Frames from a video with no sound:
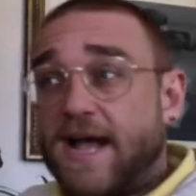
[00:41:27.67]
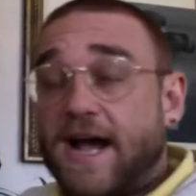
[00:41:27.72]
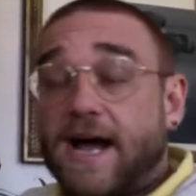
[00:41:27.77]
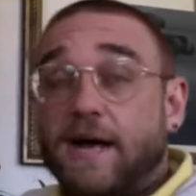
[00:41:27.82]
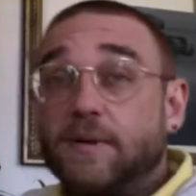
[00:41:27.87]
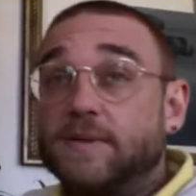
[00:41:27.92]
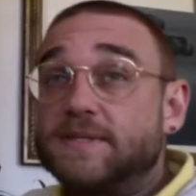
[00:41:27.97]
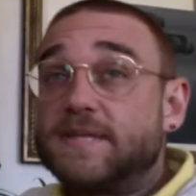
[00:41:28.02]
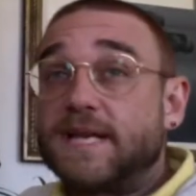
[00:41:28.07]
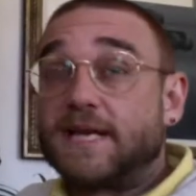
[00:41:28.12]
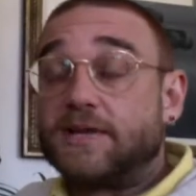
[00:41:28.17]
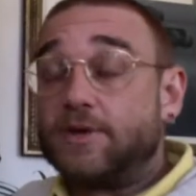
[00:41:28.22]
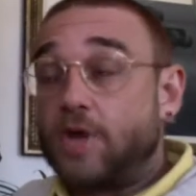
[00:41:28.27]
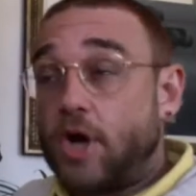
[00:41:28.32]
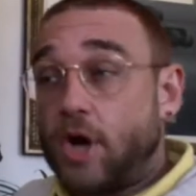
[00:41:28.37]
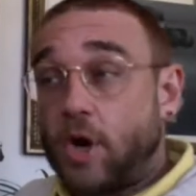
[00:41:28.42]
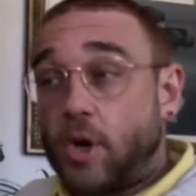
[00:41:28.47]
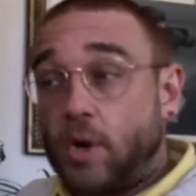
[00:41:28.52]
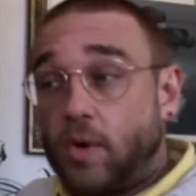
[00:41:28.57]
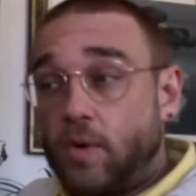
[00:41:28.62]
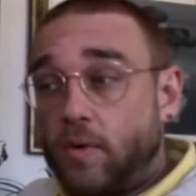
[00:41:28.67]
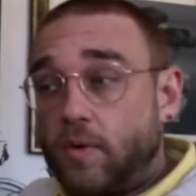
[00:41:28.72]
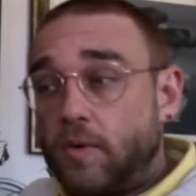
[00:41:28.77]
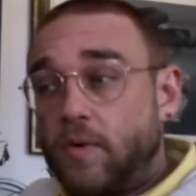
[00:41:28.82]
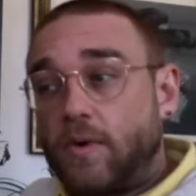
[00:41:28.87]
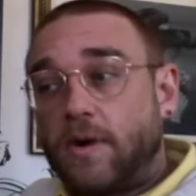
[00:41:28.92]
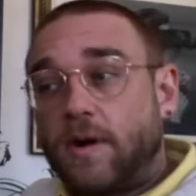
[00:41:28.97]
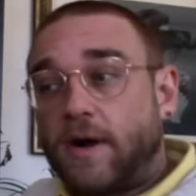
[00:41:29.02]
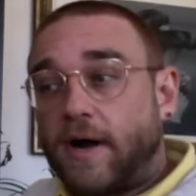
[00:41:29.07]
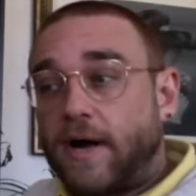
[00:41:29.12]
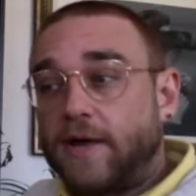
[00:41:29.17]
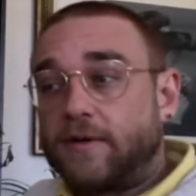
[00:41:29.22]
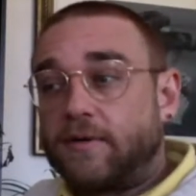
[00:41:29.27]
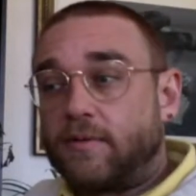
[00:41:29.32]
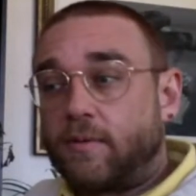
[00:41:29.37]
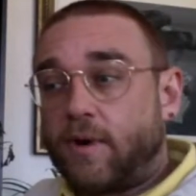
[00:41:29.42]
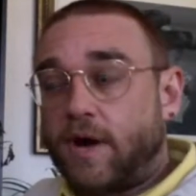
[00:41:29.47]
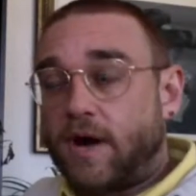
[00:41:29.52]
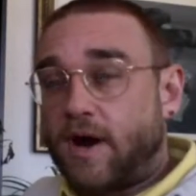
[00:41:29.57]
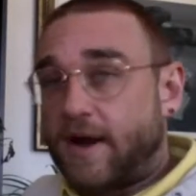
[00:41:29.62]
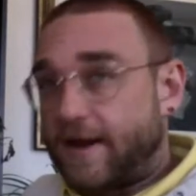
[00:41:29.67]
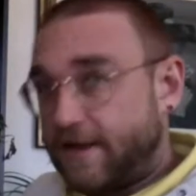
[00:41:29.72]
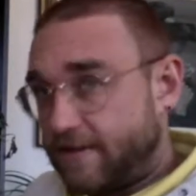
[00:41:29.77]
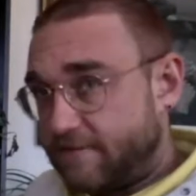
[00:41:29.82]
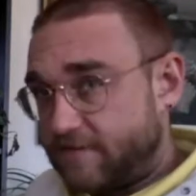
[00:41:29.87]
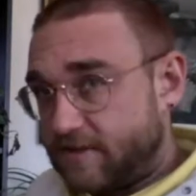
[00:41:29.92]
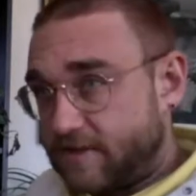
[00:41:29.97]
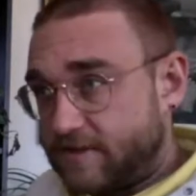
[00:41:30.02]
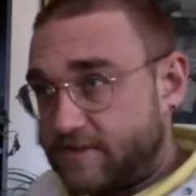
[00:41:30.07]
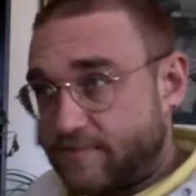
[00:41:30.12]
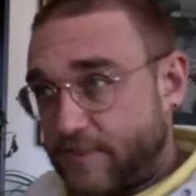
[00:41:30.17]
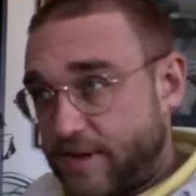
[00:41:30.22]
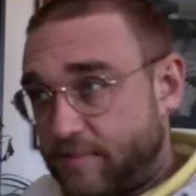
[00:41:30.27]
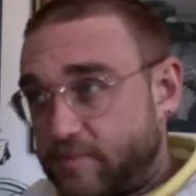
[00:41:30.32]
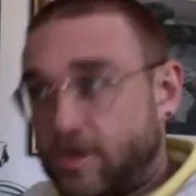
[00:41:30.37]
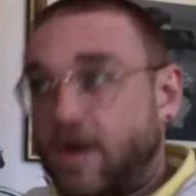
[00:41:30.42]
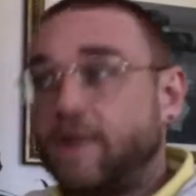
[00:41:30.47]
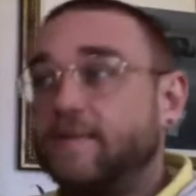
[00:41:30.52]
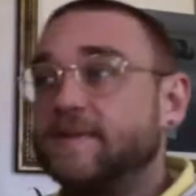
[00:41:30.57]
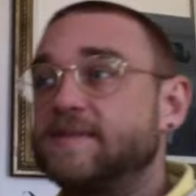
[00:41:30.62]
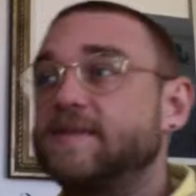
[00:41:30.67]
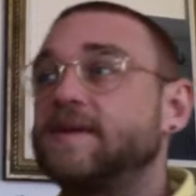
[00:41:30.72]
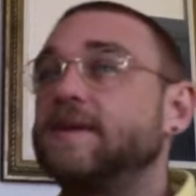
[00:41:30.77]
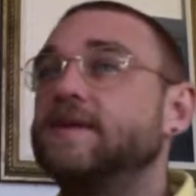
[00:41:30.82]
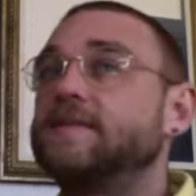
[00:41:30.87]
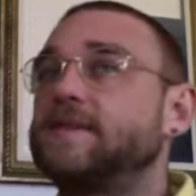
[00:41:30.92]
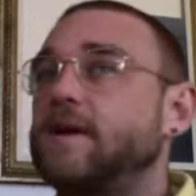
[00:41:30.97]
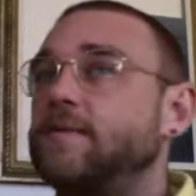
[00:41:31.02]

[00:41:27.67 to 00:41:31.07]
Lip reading: I was like, no, I don't want any of these big promises.